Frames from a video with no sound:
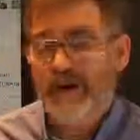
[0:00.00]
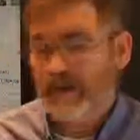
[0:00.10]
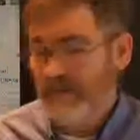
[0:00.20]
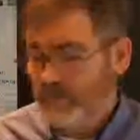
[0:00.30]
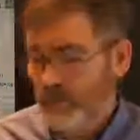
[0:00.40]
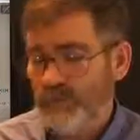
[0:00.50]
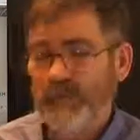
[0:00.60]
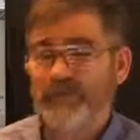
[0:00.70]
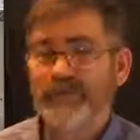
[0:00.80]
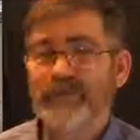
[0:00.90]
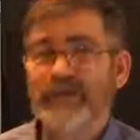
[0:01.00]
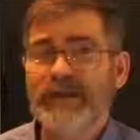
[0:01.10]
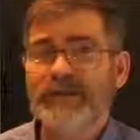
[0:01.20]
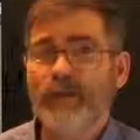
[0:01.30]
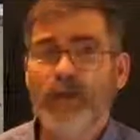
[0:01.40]
And he told me, he said,
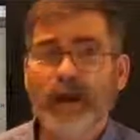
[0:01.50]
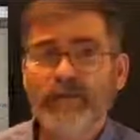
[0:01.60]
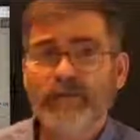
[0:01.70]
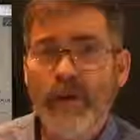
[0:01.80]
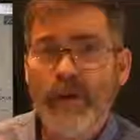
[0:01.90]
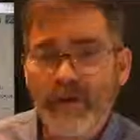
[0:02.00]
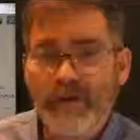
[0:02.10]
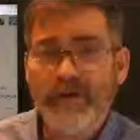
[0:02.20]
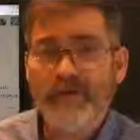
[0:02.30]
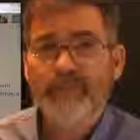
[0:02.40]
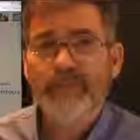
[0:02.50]
Steve, quite frankly,